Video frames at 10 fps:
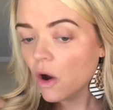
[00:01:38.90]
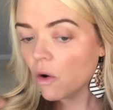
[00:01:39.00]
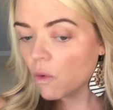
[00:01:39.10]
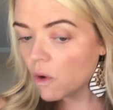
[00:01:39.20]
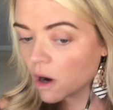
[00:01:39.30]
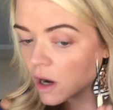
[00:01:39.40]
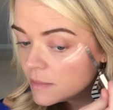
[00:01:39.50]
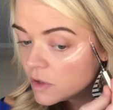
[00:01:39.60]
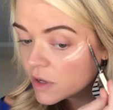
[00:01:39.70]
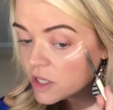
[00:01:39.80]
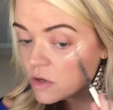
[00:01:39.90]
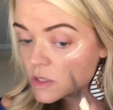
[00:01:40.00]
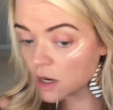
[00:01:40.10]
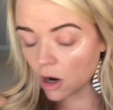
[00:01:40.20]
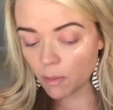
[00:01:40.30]
or you can use
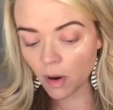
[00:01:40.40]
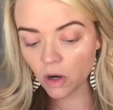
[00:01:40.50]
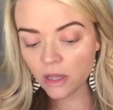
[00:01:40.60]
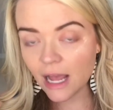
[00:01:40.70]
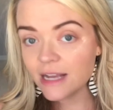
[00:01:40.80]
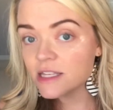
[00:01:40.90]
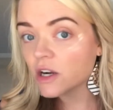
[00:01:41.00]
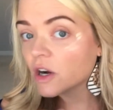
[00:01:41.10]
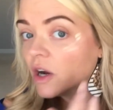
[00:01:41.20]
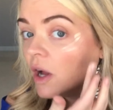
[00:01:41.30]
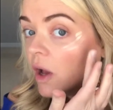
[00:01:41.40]
our Pearlizer,